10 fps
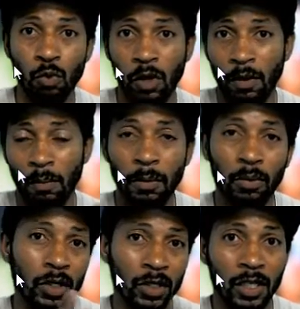you want
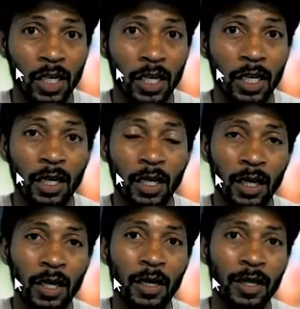people to see,
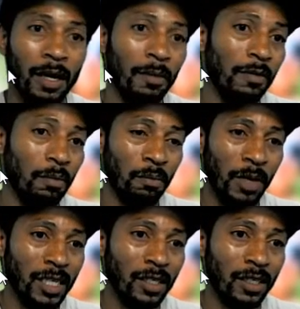that
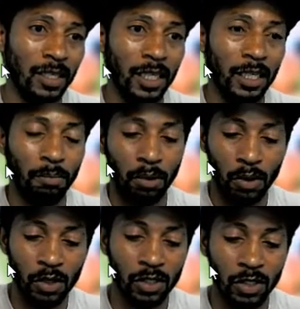basically
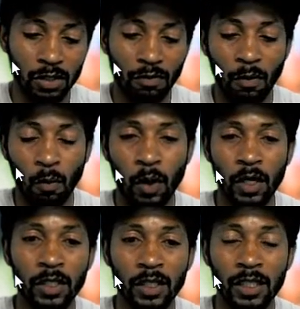pauses from
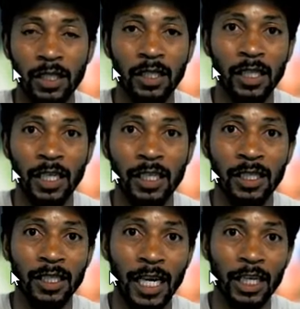one scene
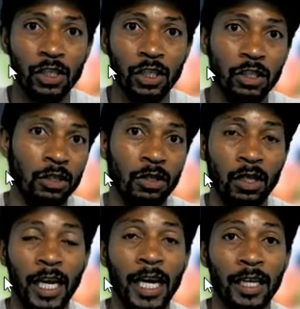section to
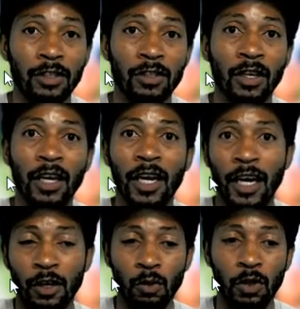the next
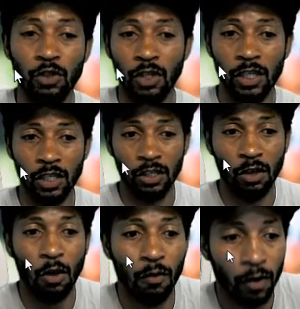and you want to transition
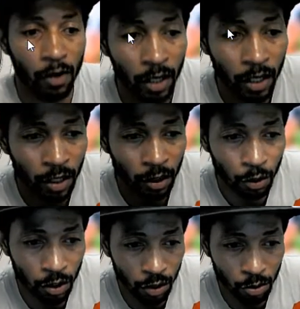over.
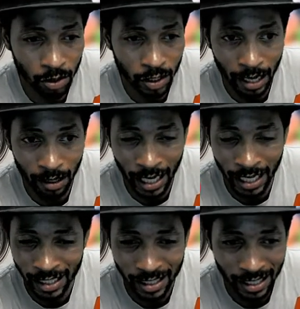You can use that.
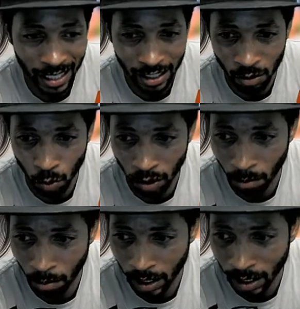19 seconds
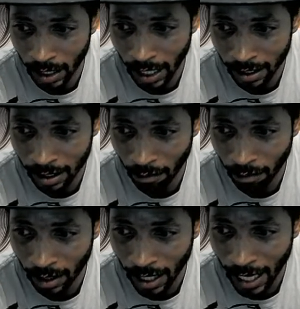wouldn't be a good idea
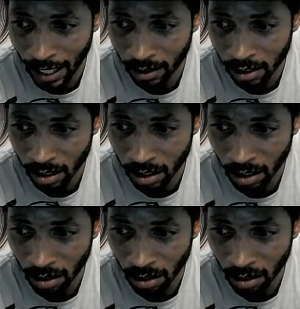for that. Let's click